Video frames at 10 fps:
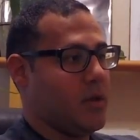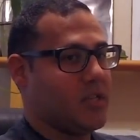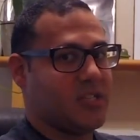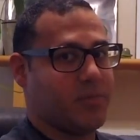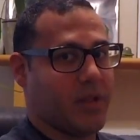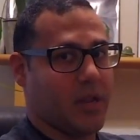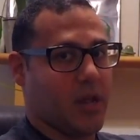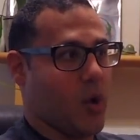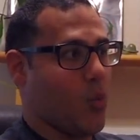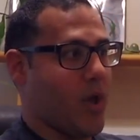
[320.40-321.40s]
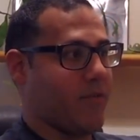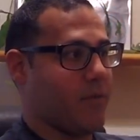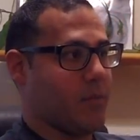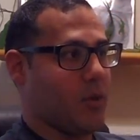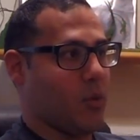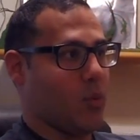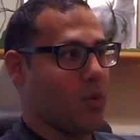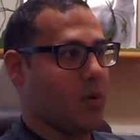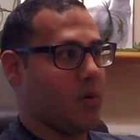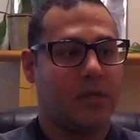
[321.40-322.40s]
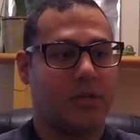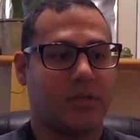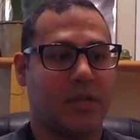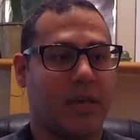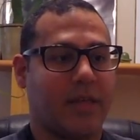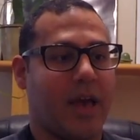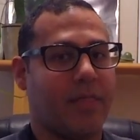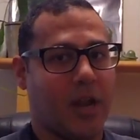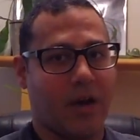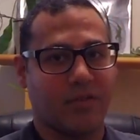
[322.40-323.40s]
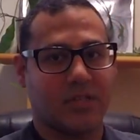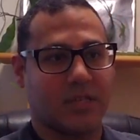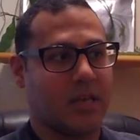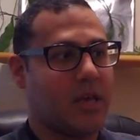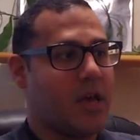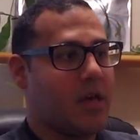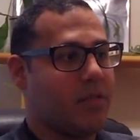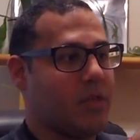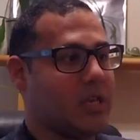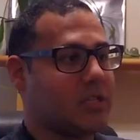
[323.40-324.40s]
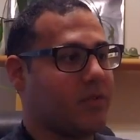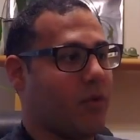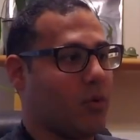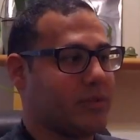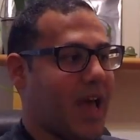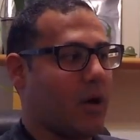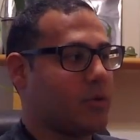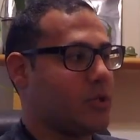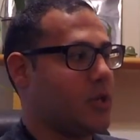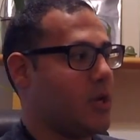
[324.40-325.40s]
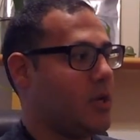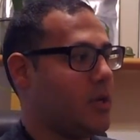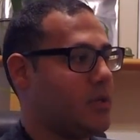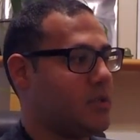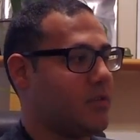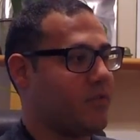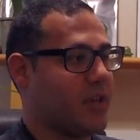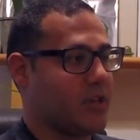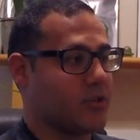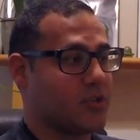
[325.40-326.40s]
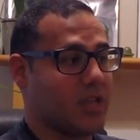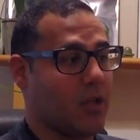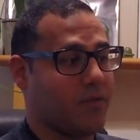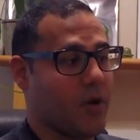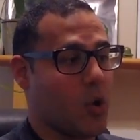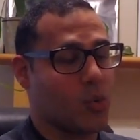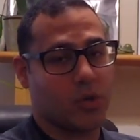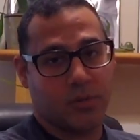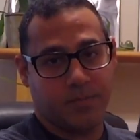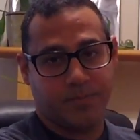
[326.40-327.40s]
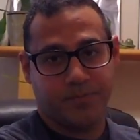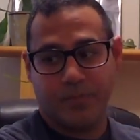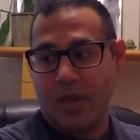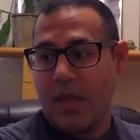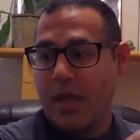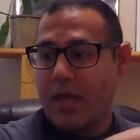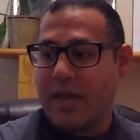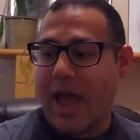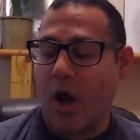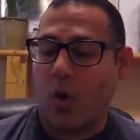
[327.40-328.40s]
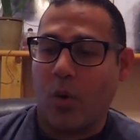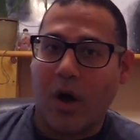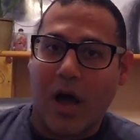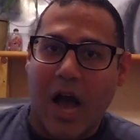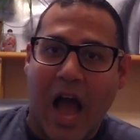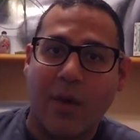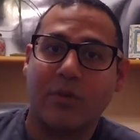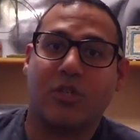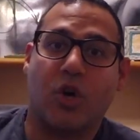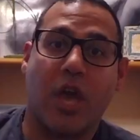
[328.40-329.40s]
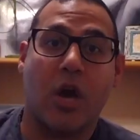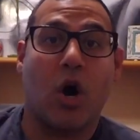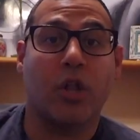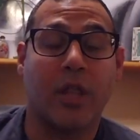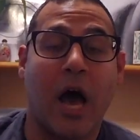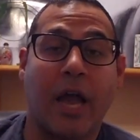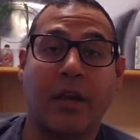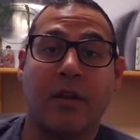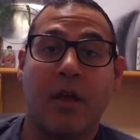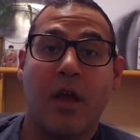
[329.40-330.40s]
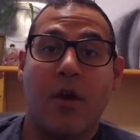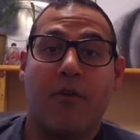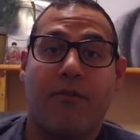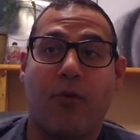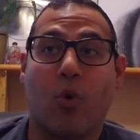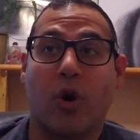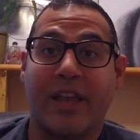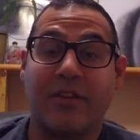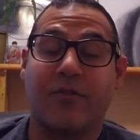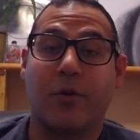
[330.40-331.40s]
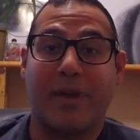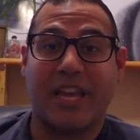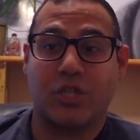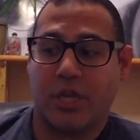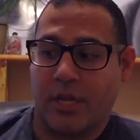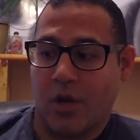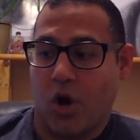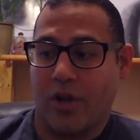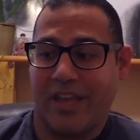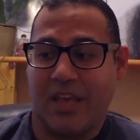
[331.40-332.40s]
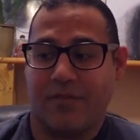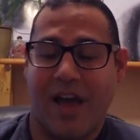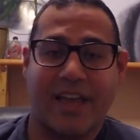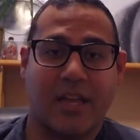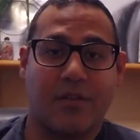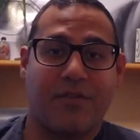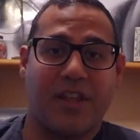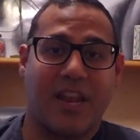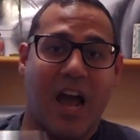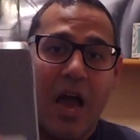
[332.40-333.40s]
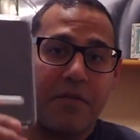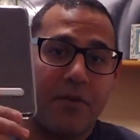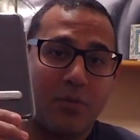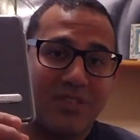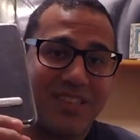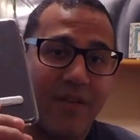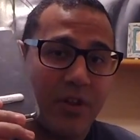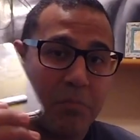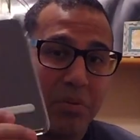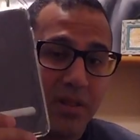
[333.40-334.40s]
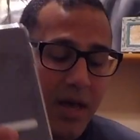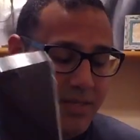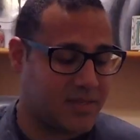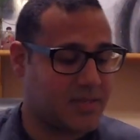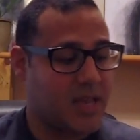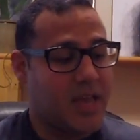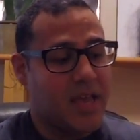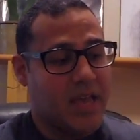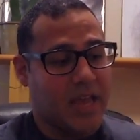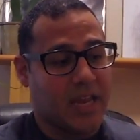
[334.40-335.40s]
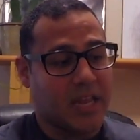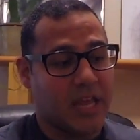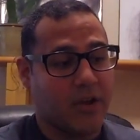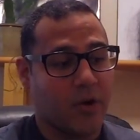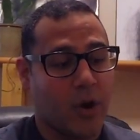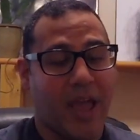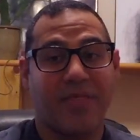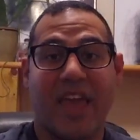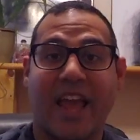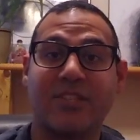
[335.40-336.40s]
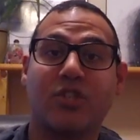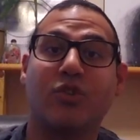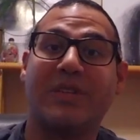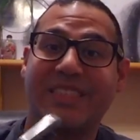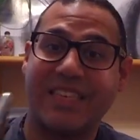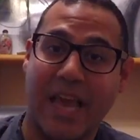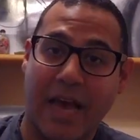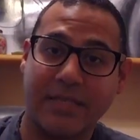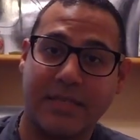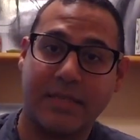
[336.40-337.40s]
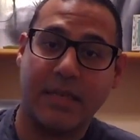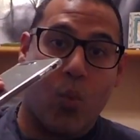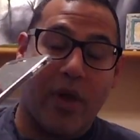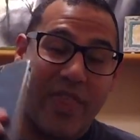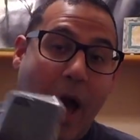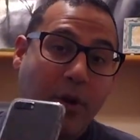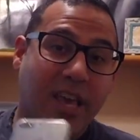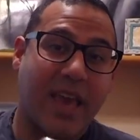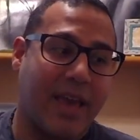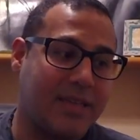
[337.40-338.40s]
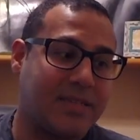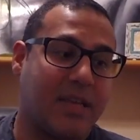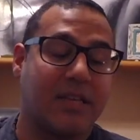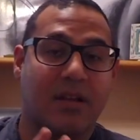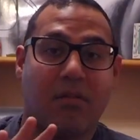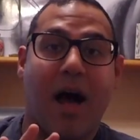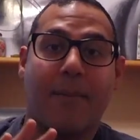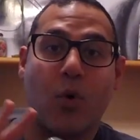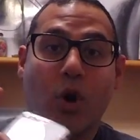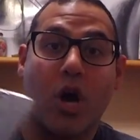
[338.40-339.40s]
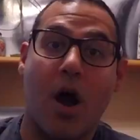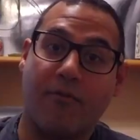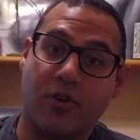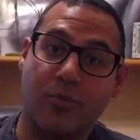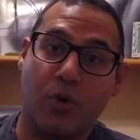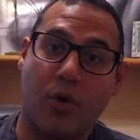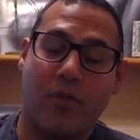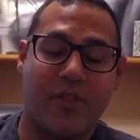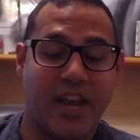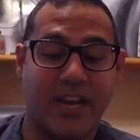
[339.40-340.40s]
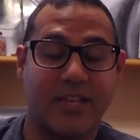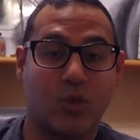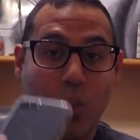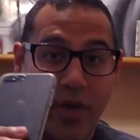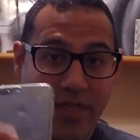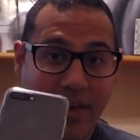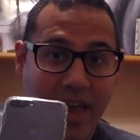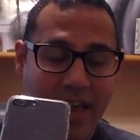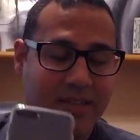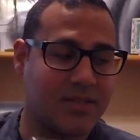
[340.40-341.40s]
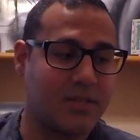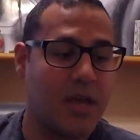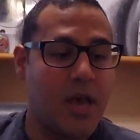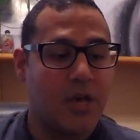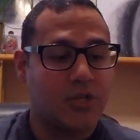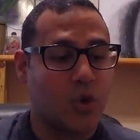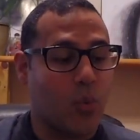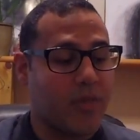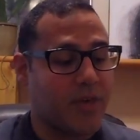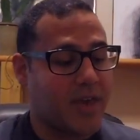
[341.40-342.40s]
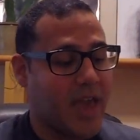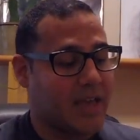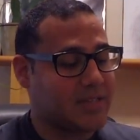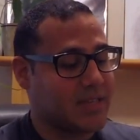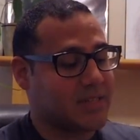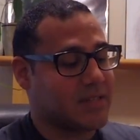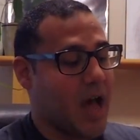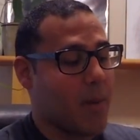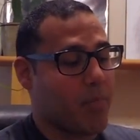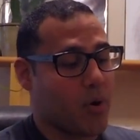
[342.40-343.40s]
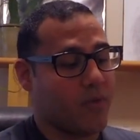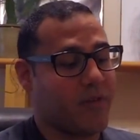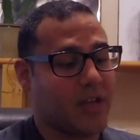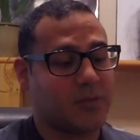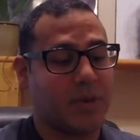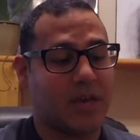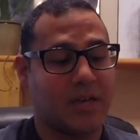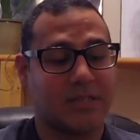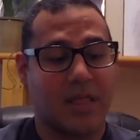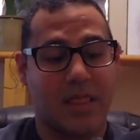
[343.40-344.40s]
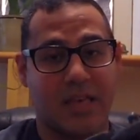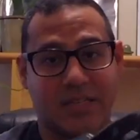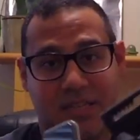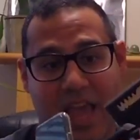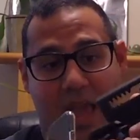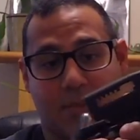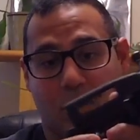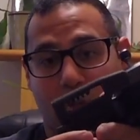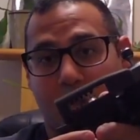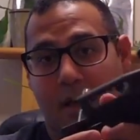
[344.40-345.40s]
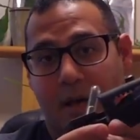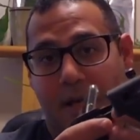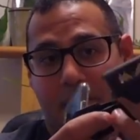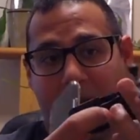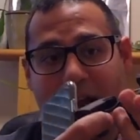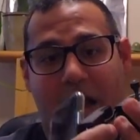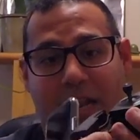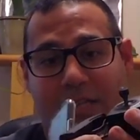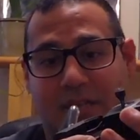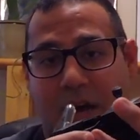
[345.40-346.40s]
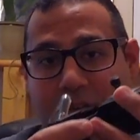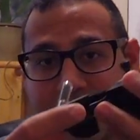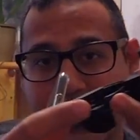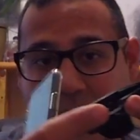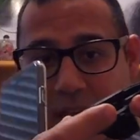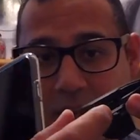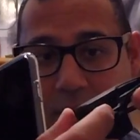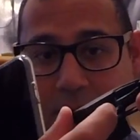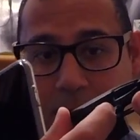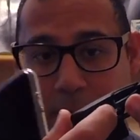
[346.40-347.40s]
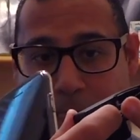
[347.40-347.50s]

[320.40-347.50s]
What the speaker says: spin it away from you, just like that. And then obviously these fold out to fit your cell phone. Now, I was looking online for information on if I can fit an iPhone 7 Plus in here, and the answer is yes. Without a case, it is a lot more comfortable than it is with a case. So with a case, it's not perfect because this cable that kind of tucks in here,